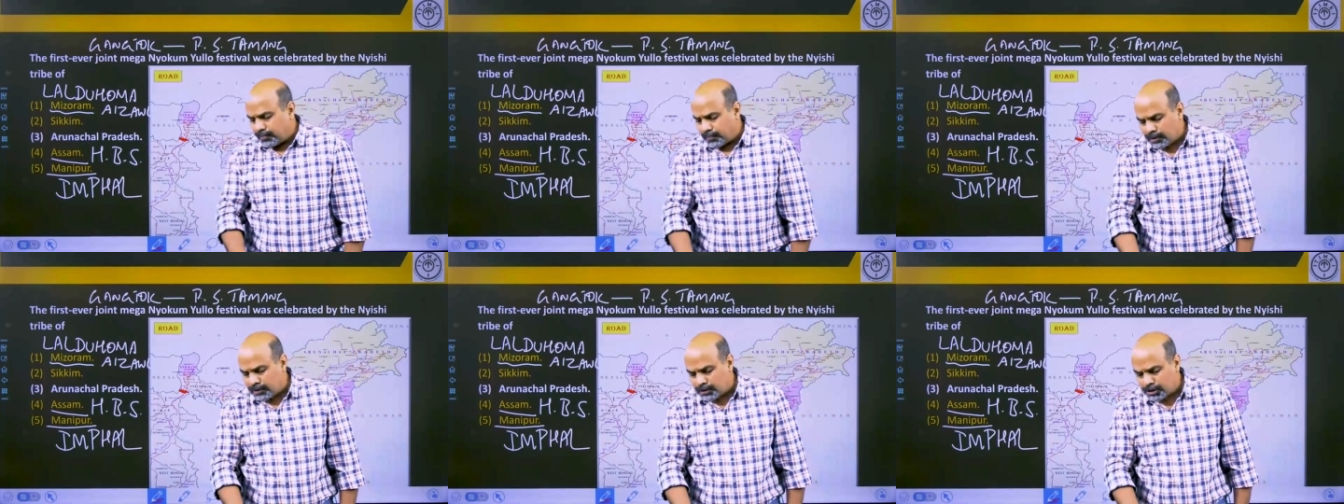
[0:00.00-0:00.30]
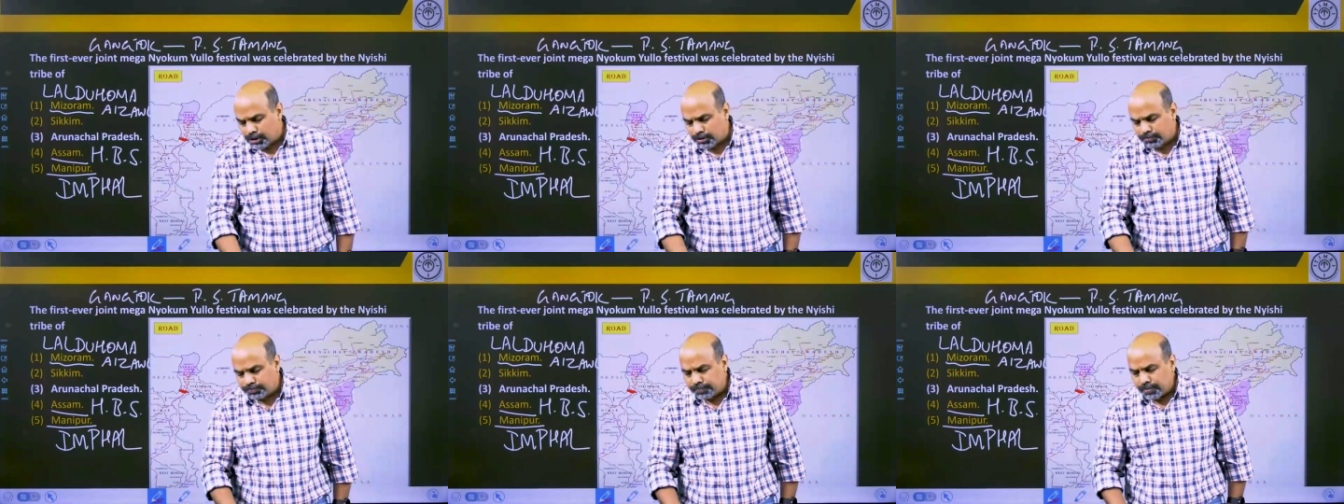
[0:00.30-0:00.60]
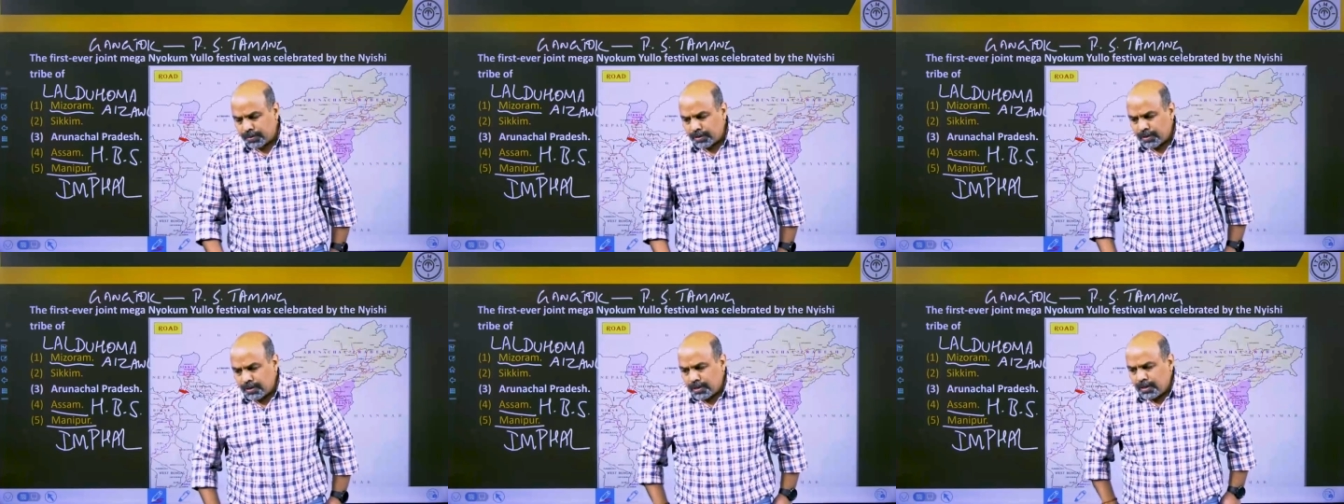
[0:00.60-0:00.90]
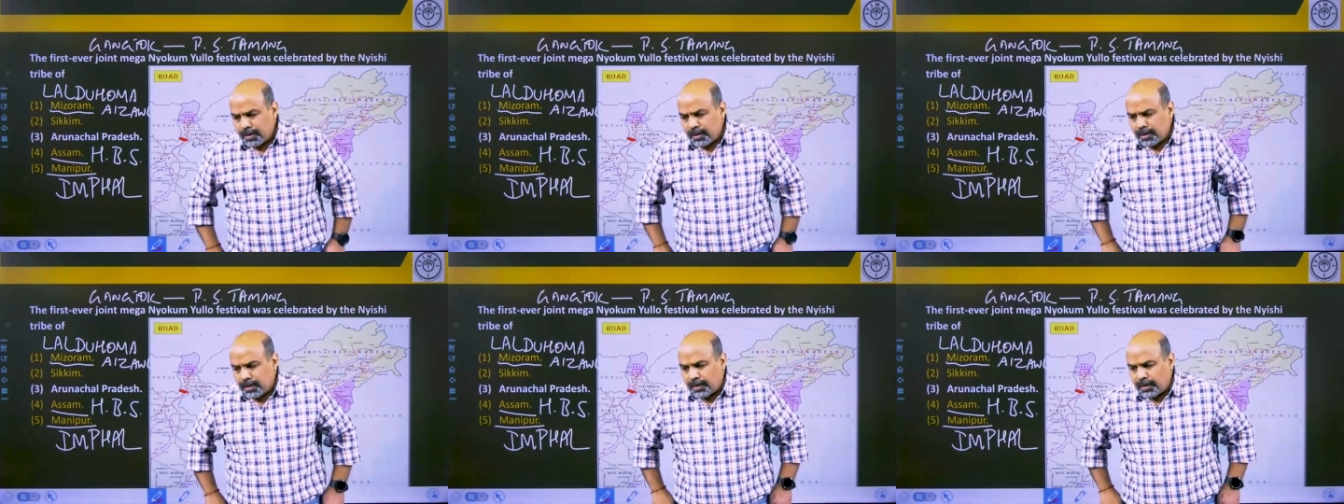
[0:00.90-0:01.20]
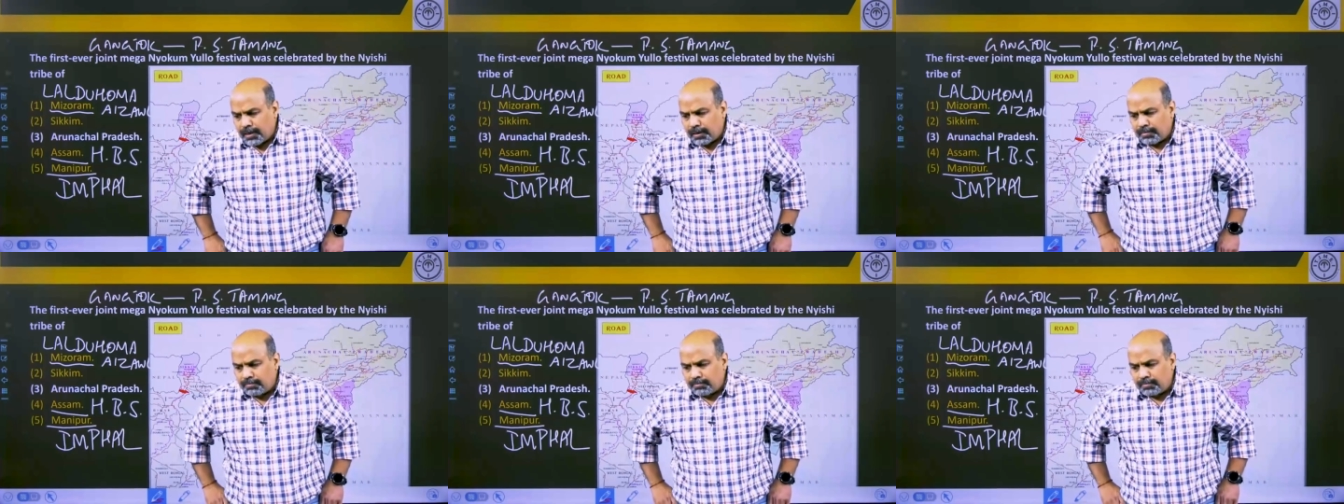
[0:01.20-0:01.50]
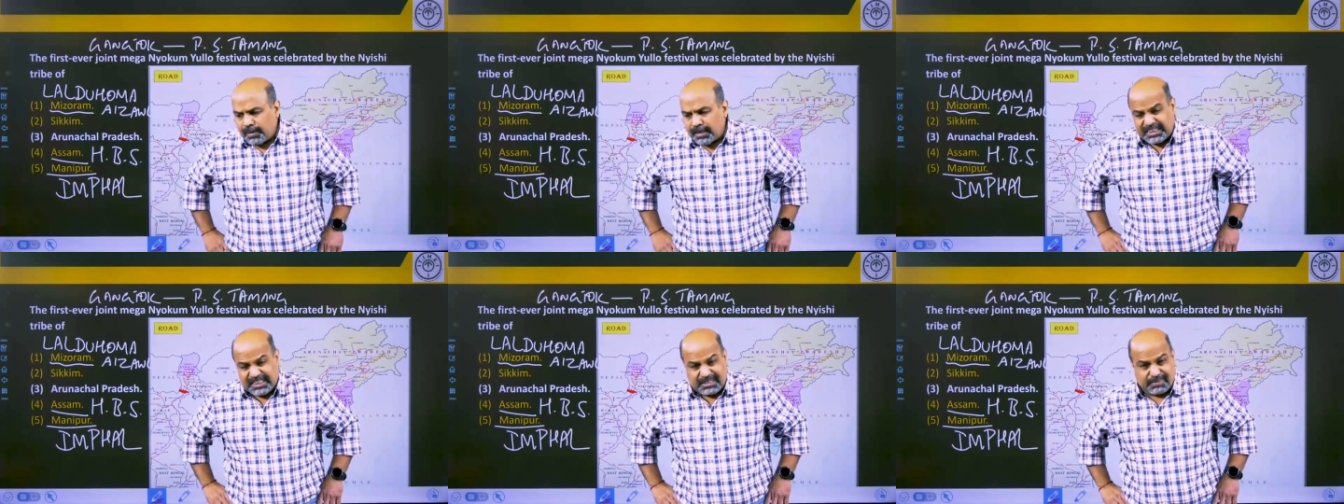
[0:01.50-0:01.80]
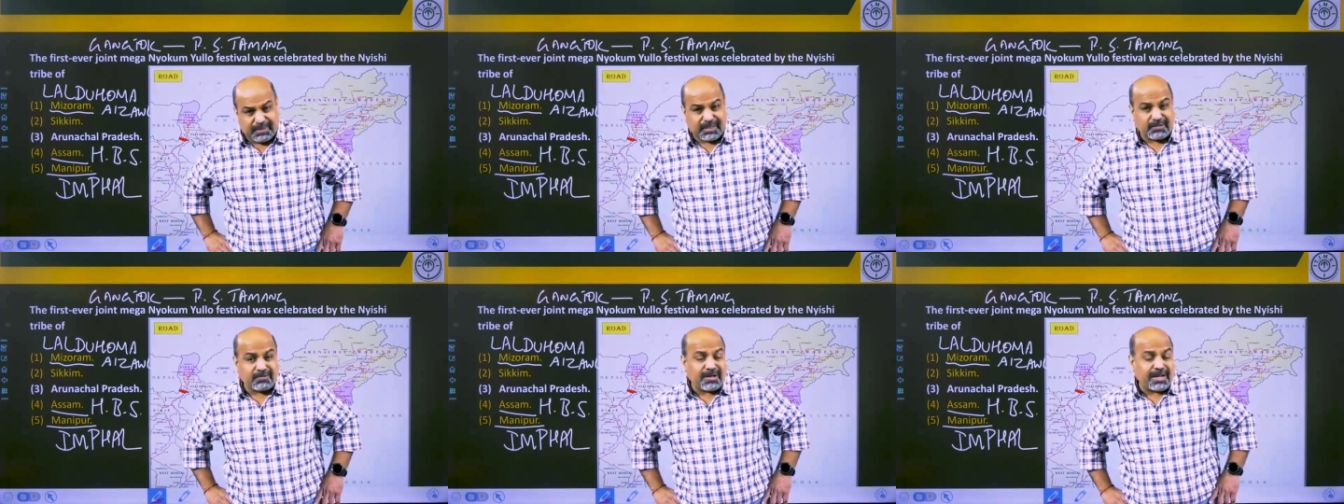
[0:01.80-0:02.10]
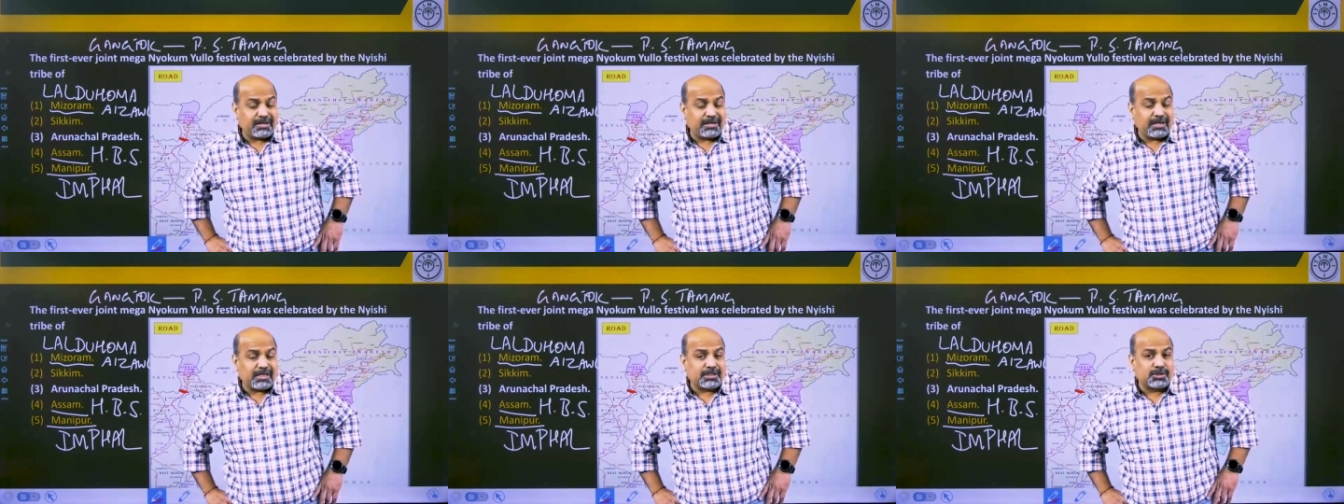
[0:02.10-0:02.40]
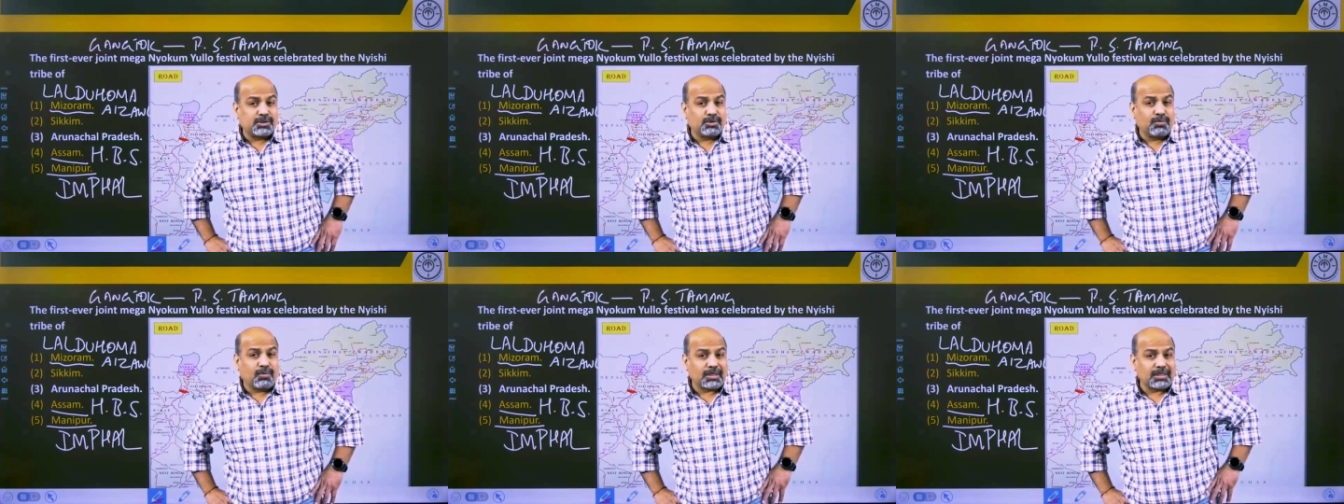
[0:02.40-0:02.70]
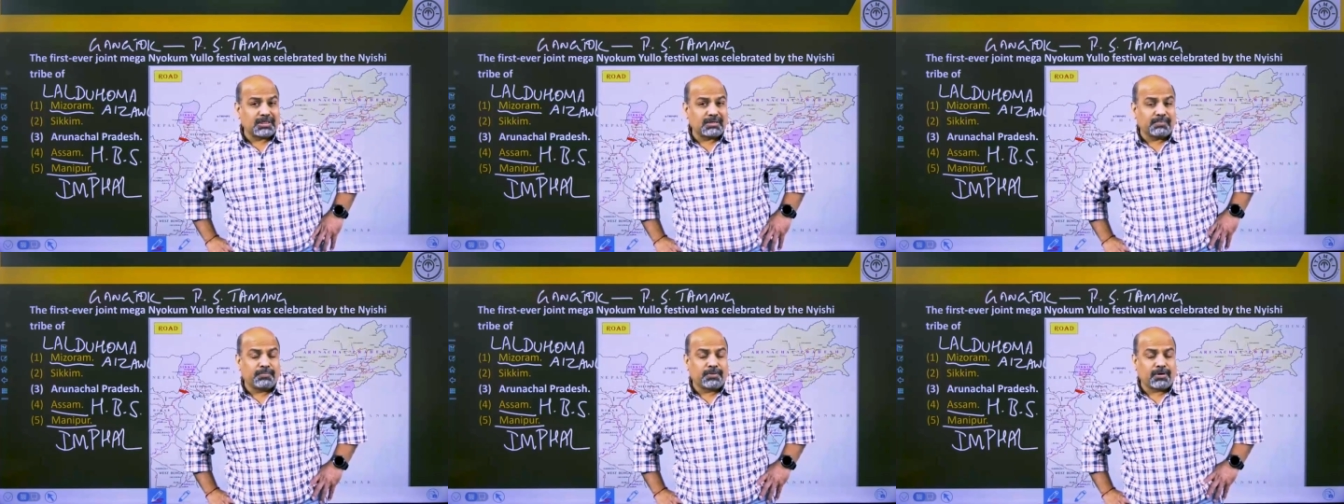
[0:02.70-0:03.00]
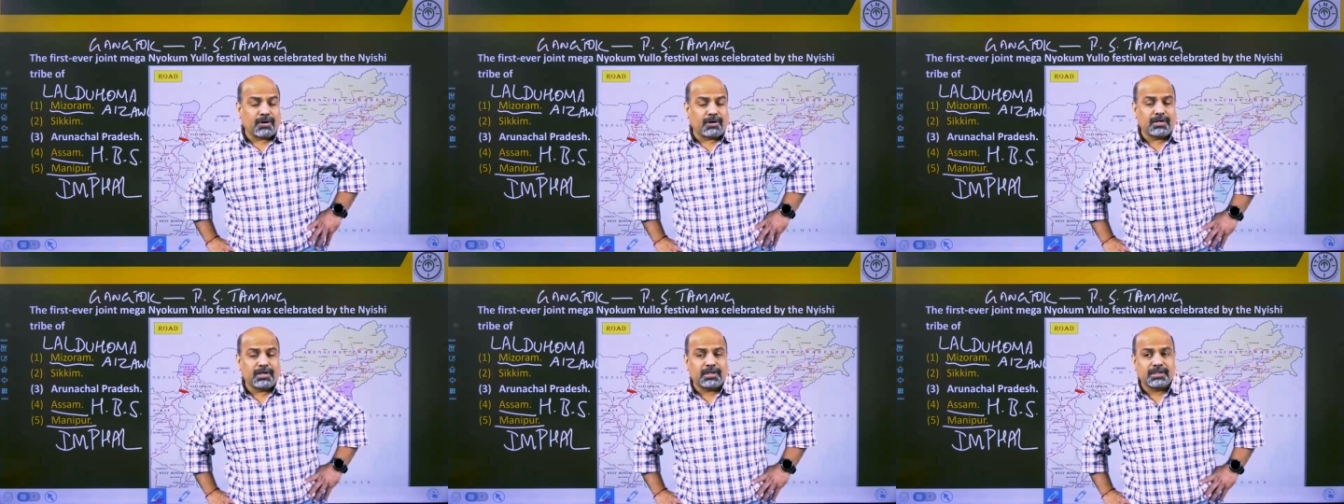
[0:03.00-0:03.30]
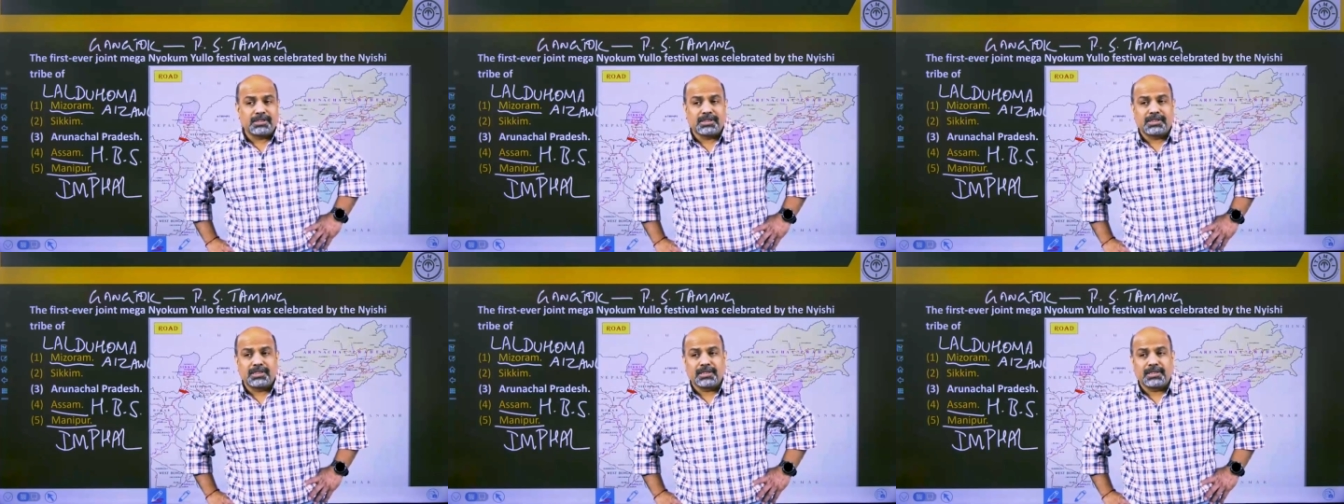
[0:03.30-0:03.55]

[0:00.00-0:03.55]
So, estimates vary as to what is the broadest,